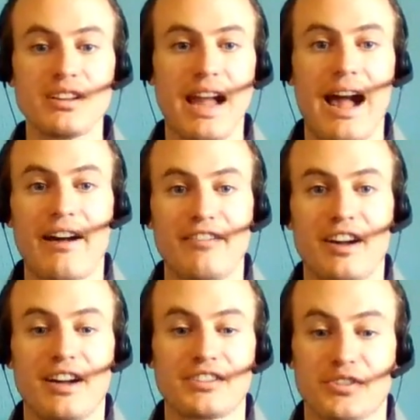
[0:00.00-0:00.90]
have
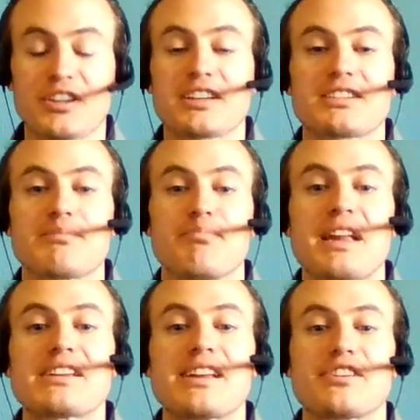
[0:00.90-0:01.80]
you're going to
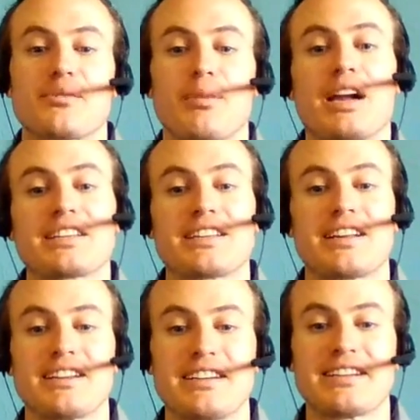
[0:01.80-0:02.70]
maintain your body
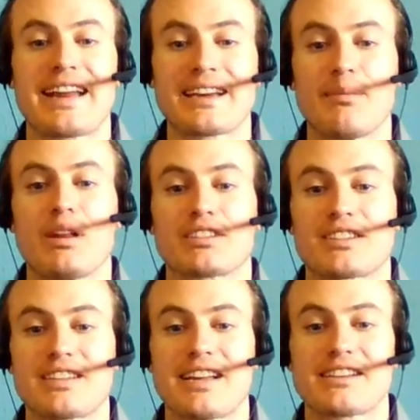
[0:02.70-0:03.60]
in an anabolic
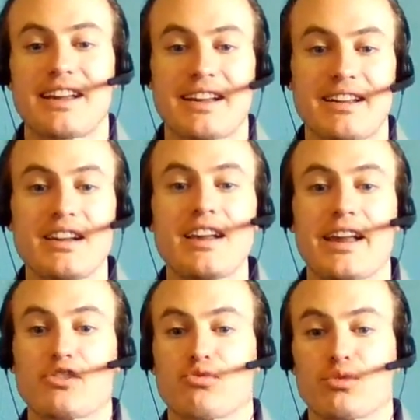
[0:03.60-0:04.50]
state, a
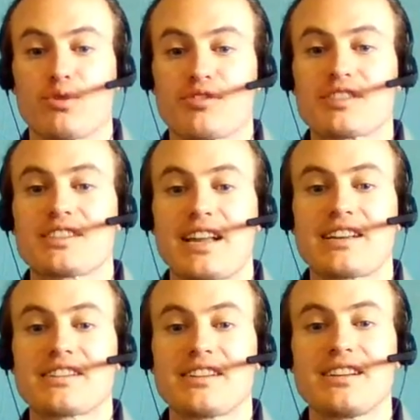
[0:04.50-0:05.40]
growth
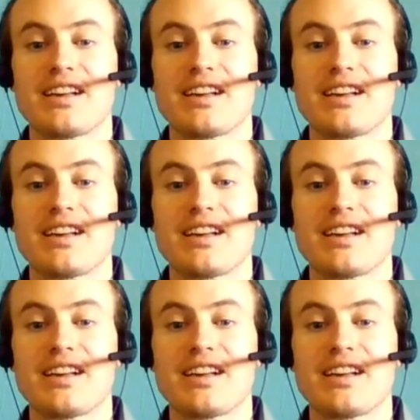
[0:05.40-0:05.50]
state,